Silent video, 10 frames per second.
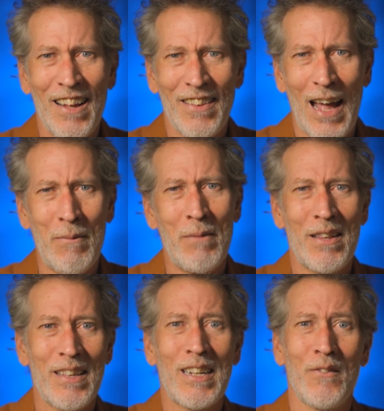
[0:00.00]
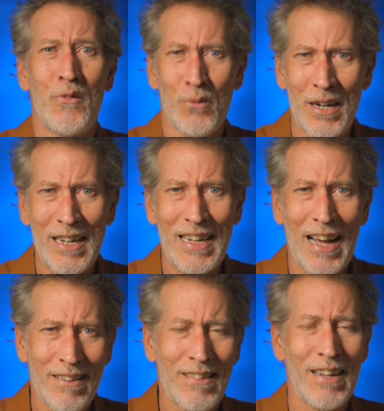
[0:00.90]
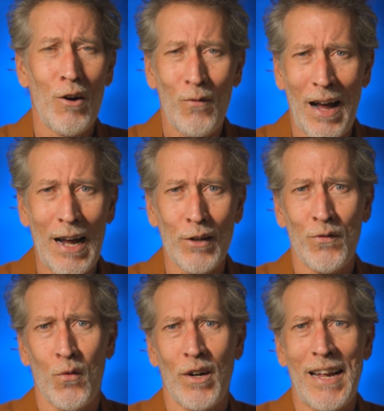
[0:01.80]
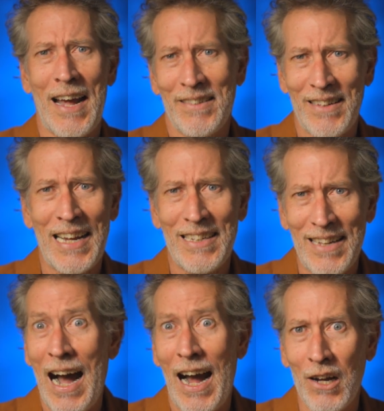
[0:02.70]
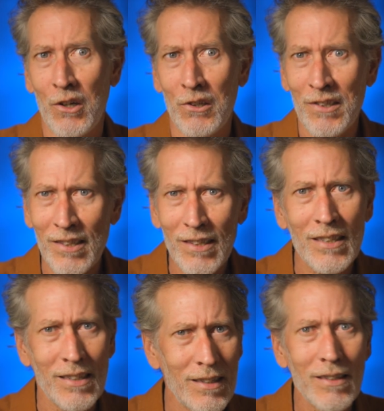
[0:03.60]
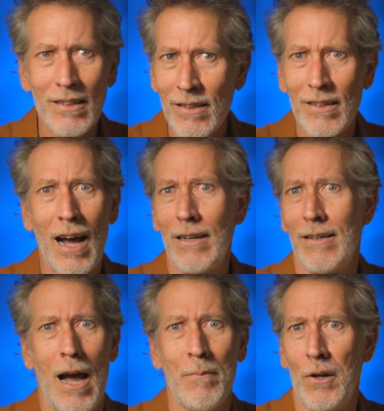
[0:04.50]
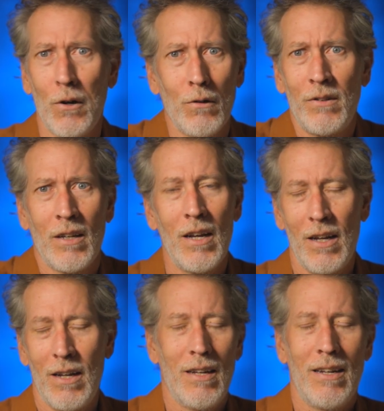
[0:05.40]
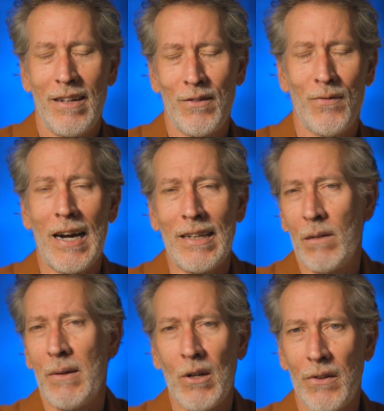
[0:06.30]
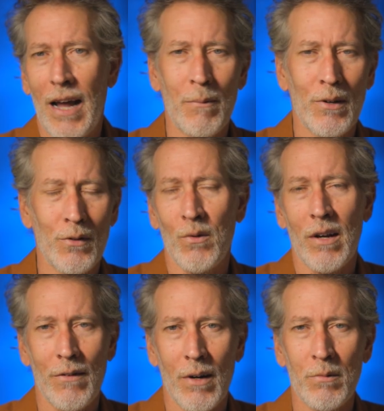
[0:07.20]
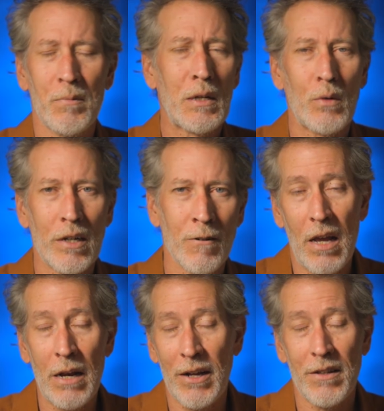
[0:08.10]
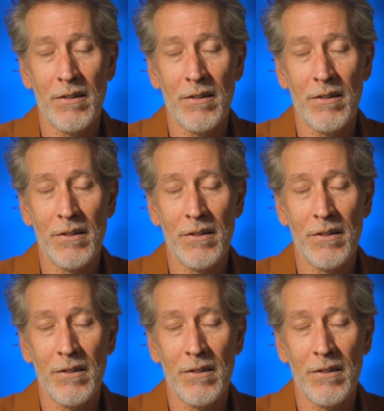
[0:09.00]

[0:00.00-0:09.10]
That made me think of 3D STL files for Cascade tiles, not dominoes. It's fine. They can be called dominoes, whatever. I'm just being weird. Anyway,